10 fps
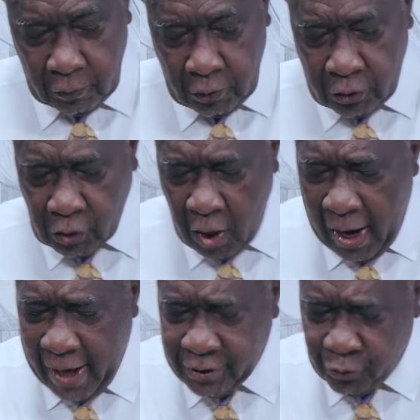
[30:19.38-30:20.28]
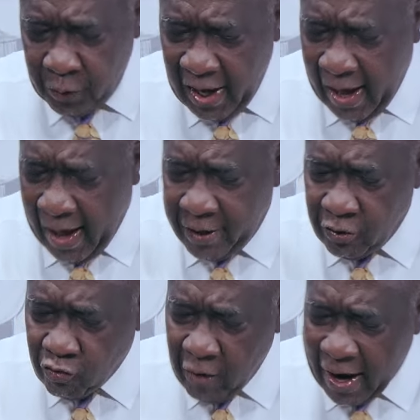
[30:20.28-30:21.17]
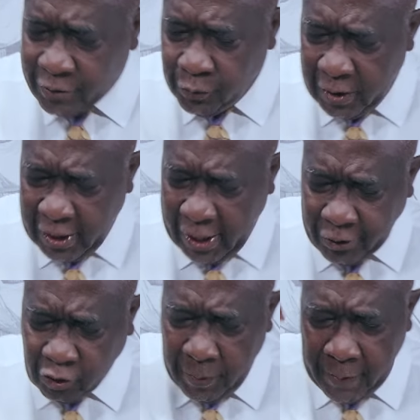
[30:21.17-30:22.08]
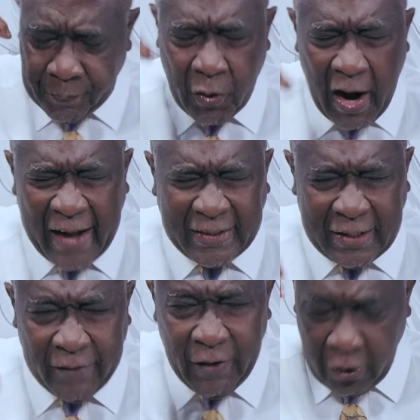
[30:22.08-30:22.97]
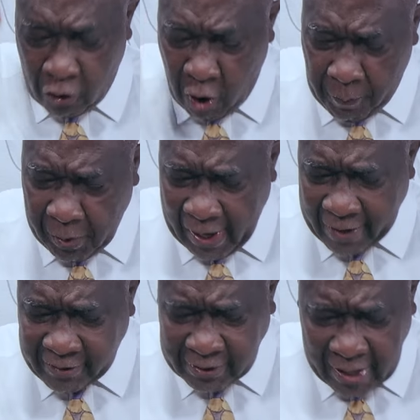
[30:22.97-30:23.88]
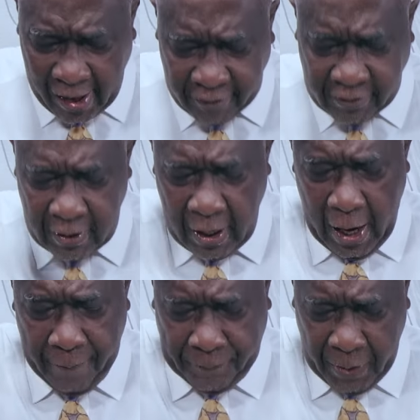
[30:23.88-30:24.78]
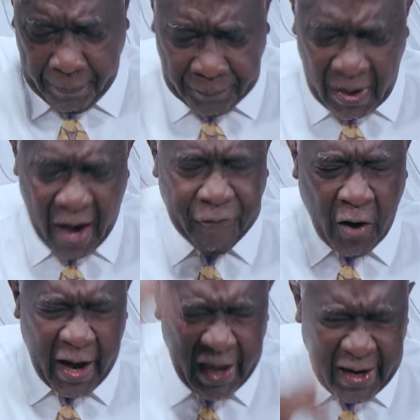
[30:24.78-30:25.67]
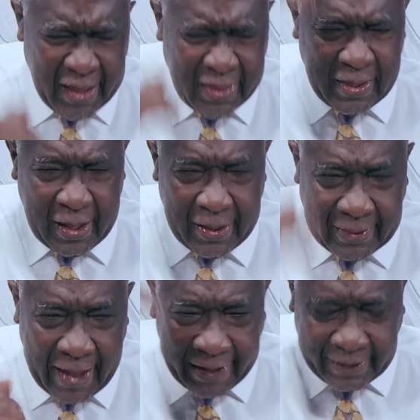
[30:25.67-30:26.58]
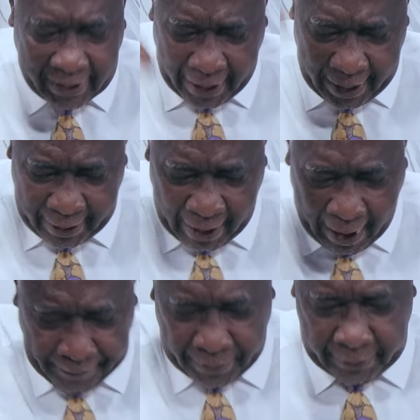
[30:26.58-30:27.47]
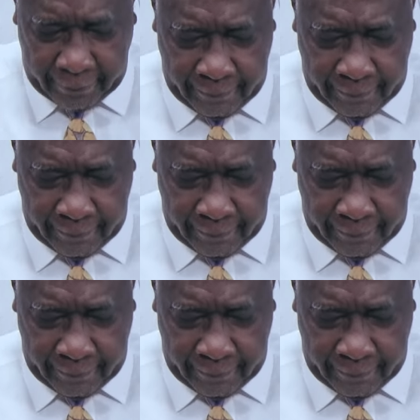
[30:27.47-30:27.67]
So, as we are in Christ, we need to be proactive and humble ourselves and prepare for anything that can happen.